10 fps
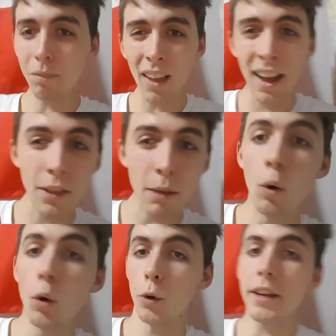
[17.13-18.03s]
and the
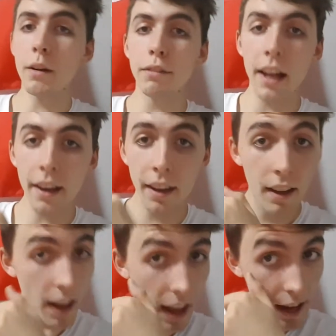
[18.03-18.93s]
Puerto Rican flag,
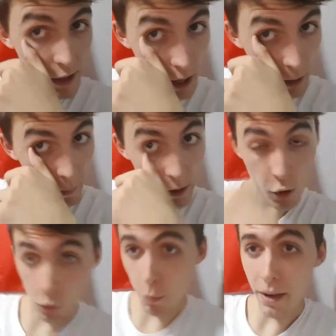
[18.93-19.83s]
as my
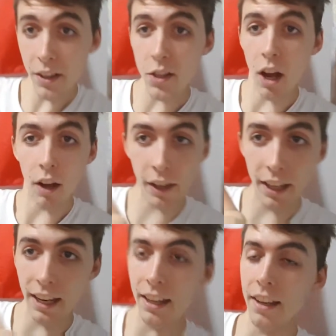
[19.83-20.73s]
two roommates are
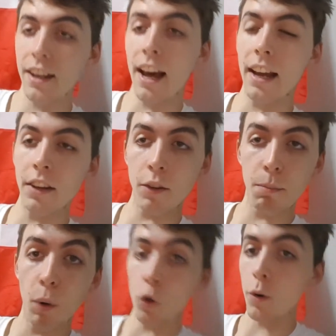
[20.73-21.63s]
Canadian and
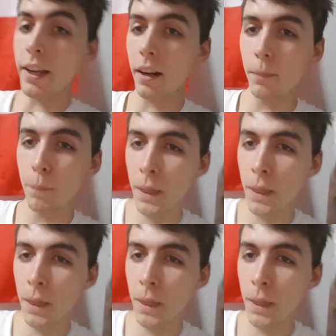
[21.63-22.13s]
Puerto Rican.